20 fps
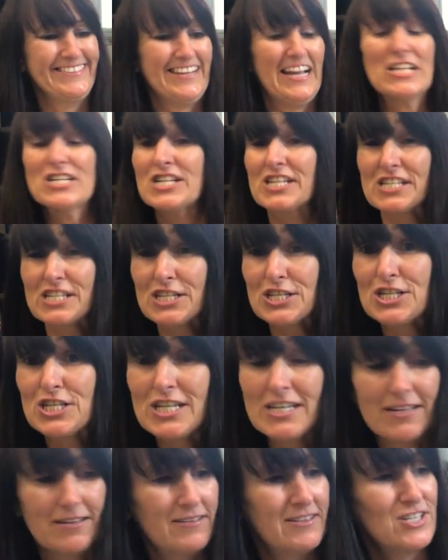Actually, it's a
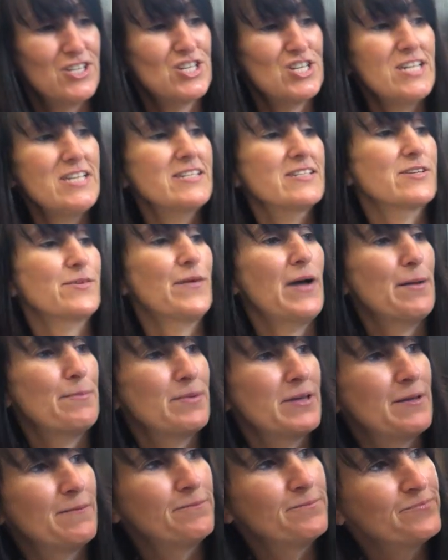sheep. She's so
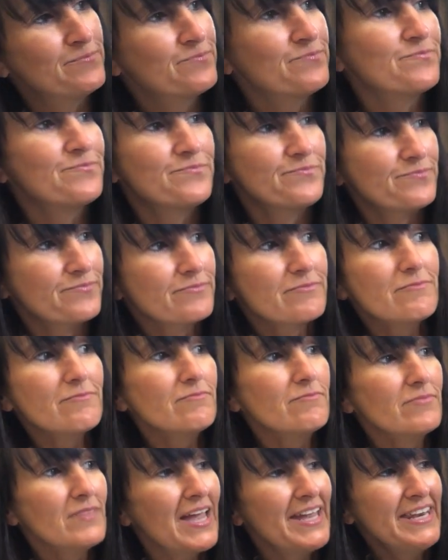happy.
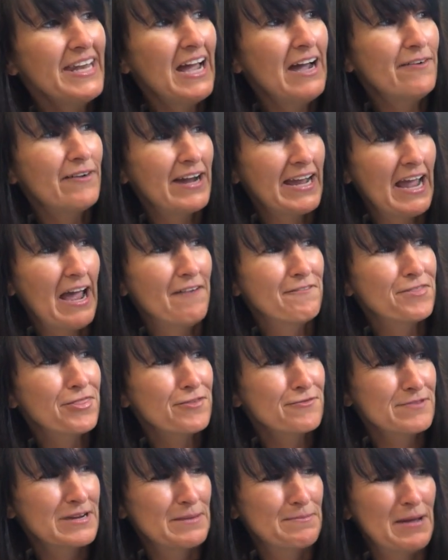Now I had
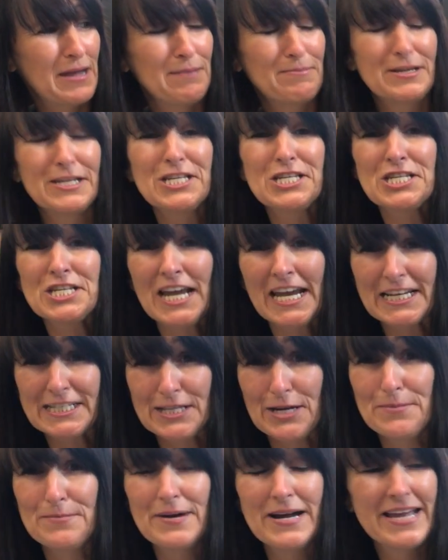three baby chicks
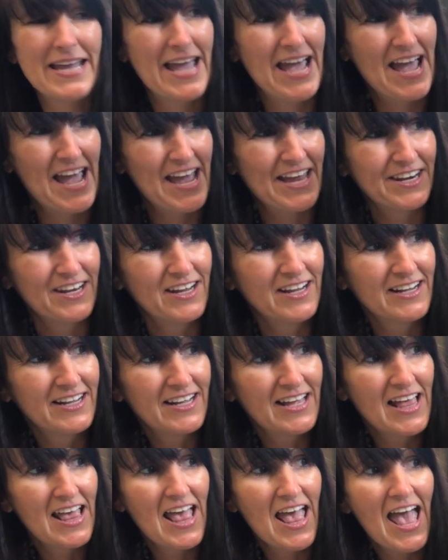on my head
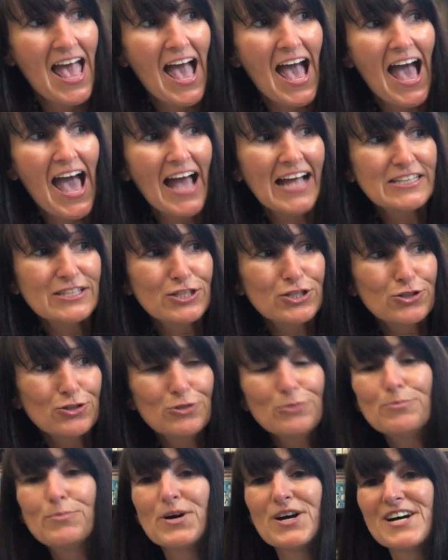and
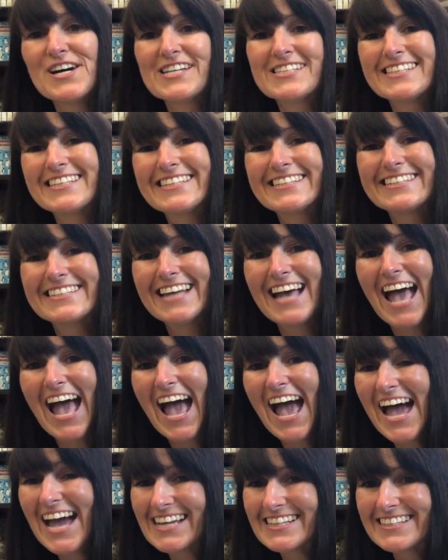two birds
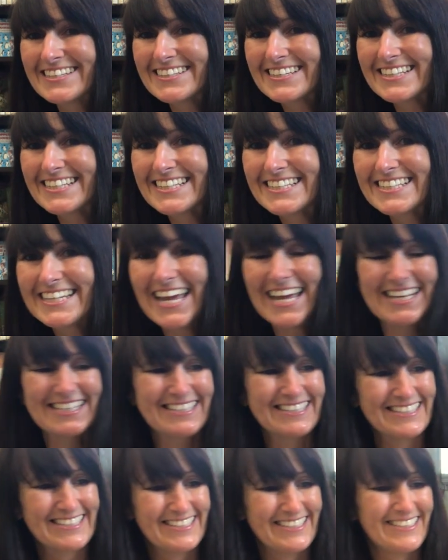and a
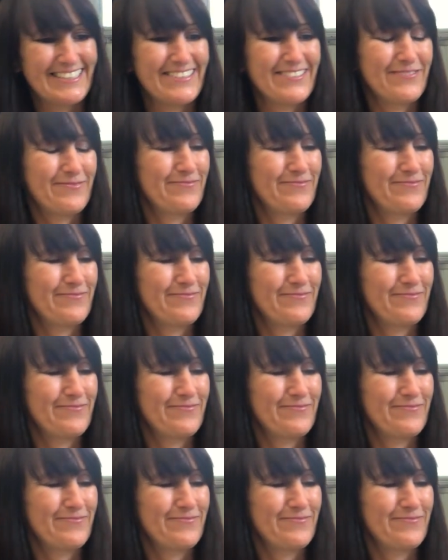nest.